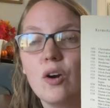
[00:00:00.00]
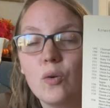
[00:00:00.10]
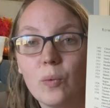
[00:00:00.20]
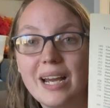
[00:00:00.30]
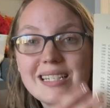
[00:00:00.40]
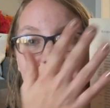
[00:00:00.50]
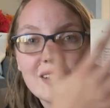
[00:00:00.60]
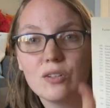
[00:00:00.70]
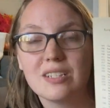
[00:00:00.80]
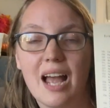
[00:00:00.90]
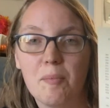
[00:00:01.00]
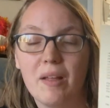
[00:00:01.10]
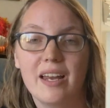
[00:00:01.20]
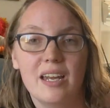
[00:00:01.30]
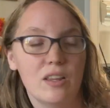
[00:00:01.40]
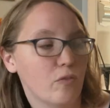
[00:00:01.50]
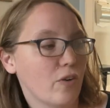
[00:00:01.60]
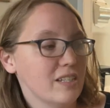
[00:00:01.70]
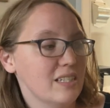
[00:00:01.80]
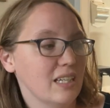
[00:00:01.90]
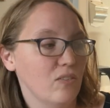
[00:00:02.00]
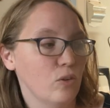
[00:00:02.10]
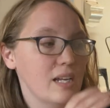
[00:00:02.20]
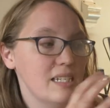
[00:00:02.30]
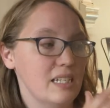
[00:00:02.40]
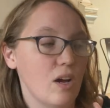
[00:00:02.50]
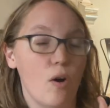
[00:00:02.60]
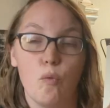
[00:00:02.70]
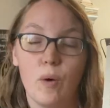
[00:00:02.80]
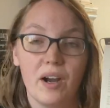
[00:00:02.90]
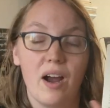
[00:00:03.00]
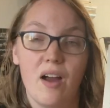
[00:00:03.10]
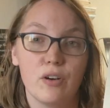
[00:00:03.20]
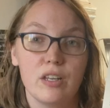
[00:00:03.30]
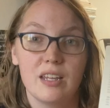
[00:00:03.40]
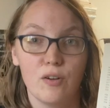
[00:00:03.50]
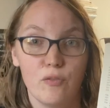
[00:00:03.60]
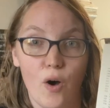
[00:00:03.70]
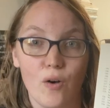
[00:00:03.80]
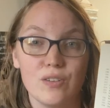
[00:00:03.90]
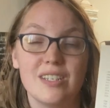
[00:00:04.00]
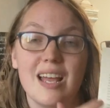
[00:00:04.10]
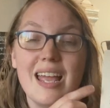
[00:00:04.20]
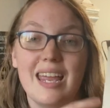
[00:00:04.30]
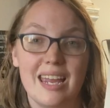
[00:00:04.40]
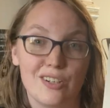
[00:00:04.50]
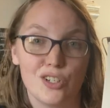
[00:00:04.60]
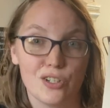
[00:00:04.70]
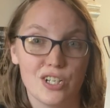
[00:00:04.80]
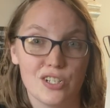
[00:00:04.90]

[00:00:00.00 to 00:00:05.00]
a great little timeline in the front to give you an idea of where everything falls in church